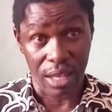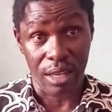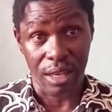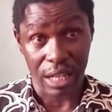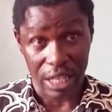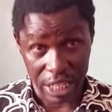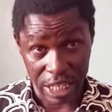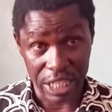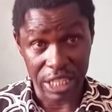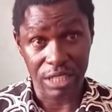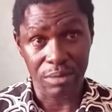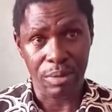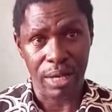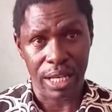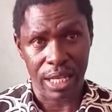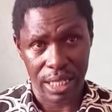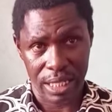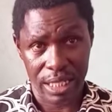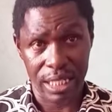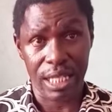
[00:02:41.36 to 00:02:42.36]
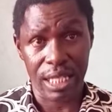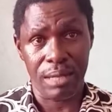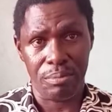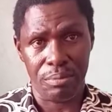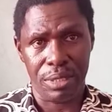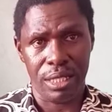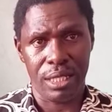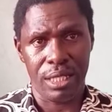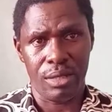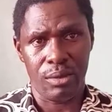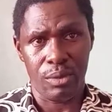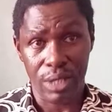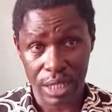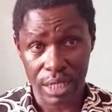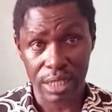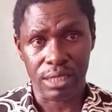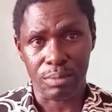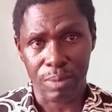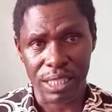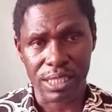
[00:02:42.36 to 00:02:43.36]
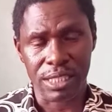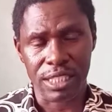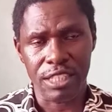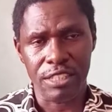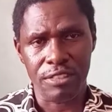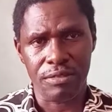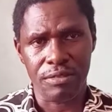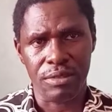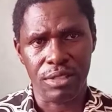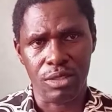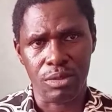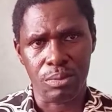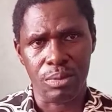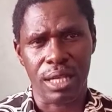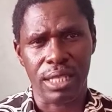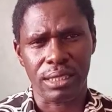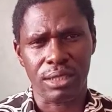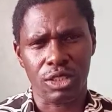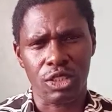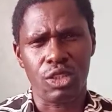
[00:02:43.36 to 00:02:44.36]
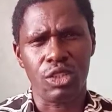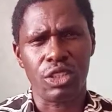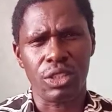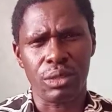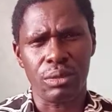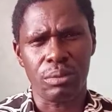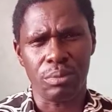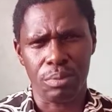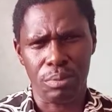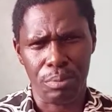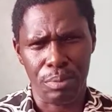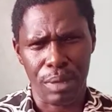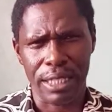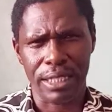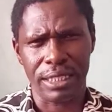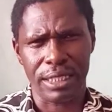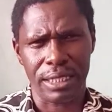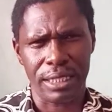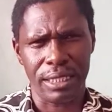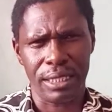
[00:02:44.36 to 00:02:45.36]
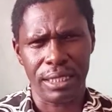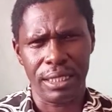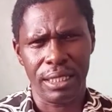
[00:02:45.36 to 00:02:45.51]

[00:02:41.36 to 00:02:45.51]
raid by DAP, which is perceived to be a strong party